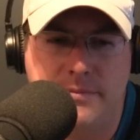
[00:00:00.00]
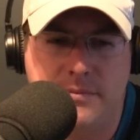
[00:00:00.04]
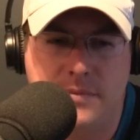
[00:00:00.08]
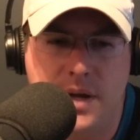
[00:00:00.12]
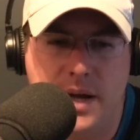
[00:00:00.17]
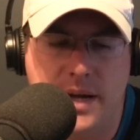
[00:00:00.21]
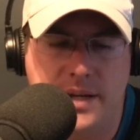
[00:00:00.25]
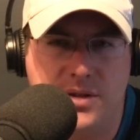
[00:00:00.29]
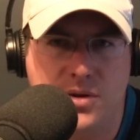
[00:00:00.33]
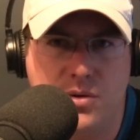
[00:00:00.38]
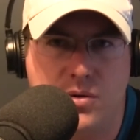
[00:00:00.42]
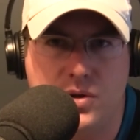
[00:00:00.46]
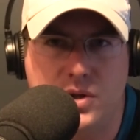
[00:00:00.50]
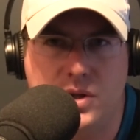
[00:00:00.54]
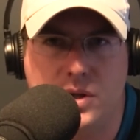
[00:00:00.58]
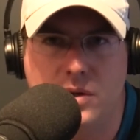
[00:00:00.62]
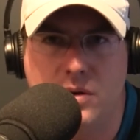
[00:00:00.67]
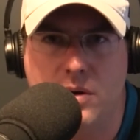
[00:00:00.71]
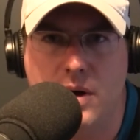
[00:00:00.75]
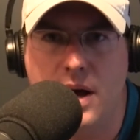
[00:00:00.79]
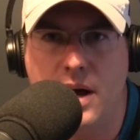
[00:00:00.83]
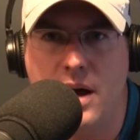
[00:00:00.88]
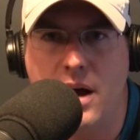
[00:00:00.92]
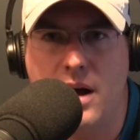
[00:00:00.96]
I told
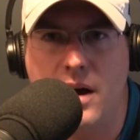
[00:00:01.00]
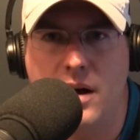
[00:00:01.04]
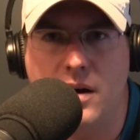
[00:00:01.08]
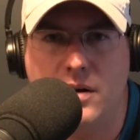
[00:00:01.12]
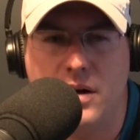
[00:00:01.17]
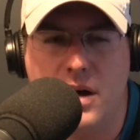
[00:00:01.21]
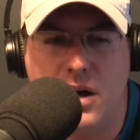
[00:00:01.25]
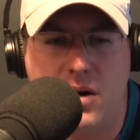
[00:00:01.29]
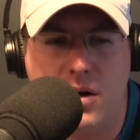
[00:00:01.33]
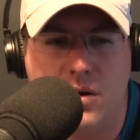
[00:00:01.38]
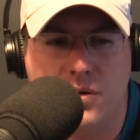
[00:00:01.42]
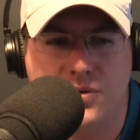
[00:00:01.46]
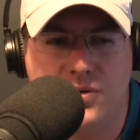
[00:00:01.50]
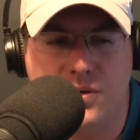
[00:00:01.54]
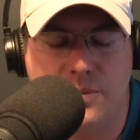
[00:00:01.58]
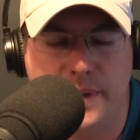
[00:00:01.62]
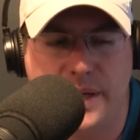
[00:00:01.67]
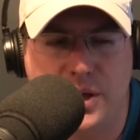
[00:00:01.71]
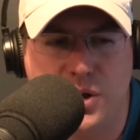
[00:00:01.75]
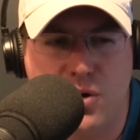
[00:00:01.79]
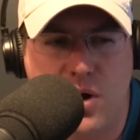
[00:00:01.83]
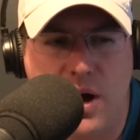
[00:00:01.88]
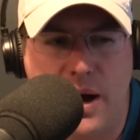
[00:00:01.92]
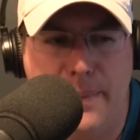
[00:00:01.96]
you I'll also
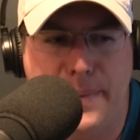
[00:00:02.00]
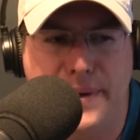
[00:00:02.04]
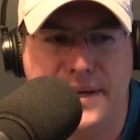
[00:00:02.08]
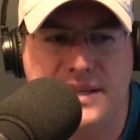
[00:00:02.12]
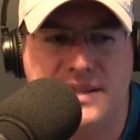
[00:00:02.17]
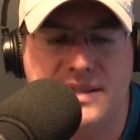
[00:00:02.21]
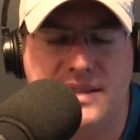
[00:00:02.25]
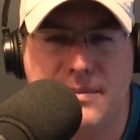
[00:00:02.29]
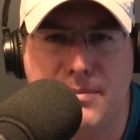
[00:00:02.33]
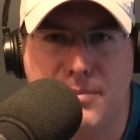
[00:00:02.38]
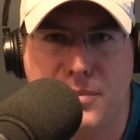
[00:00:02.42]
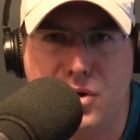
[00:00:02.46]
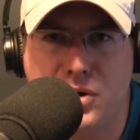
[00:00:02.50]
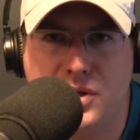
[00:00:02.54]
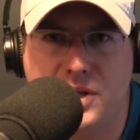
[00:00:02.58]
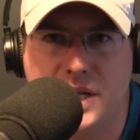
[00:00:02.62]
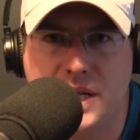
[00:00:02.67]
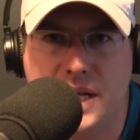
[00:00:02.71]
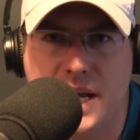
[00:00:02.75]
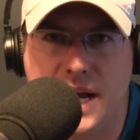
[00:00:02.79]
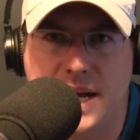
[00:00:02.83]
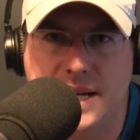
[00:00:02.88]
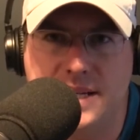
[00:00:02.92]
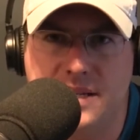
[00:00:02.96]
be dropping some
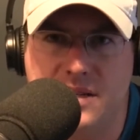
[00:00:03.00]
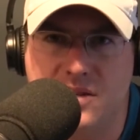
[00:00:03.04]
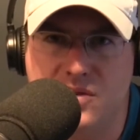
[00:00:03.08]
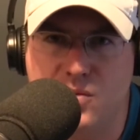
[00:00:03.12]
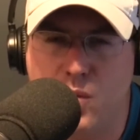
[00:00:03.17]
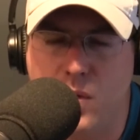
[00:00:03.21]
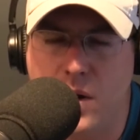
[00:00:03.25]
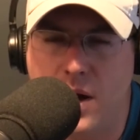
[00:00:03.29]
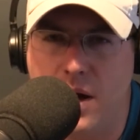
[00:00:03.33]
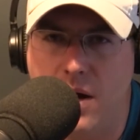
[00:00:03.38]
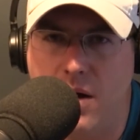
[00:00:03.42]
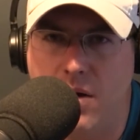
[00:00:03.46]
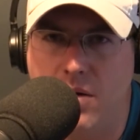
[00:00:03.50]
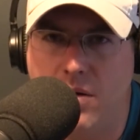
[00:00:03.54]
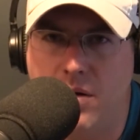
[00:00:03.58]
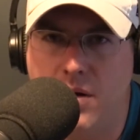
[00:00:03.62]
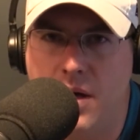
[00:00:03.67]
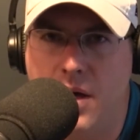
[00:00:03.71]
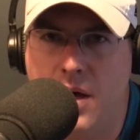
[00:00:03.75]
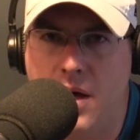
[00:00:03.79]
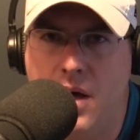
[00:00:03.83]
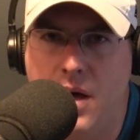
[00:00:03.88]
merchandise as well.